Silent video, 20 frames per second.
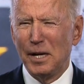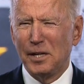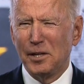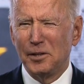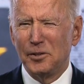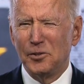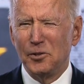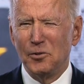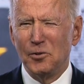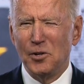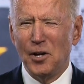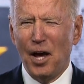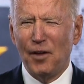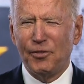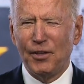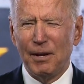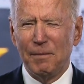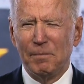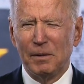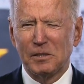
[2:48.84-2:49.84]
Memorial Day
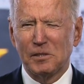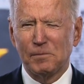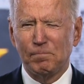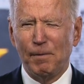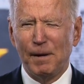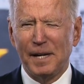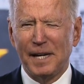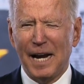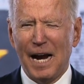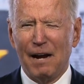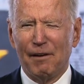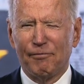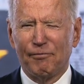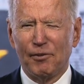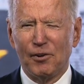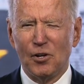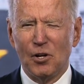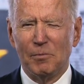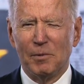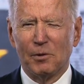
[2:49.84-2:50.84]
speech in Delaware
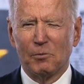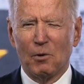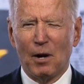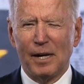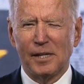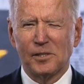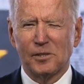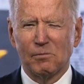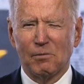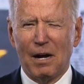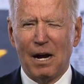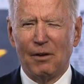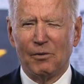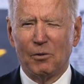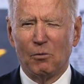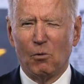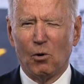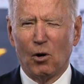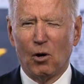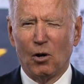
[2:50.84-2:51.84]
Sunday, he
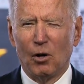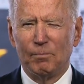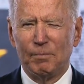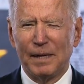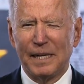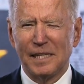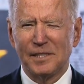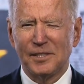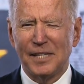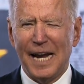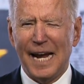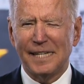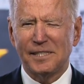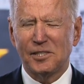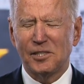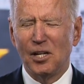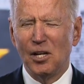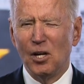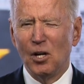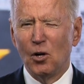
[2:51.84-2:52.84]
spoke about the pain of
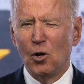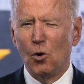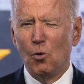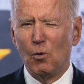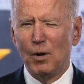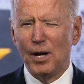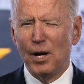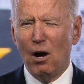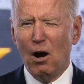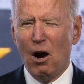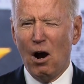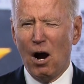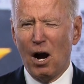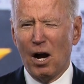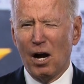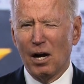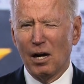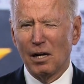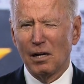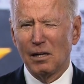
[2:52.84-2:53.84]
losing a son or
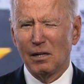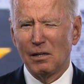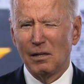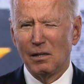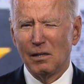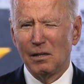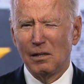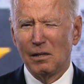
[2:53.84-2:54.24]
daughter,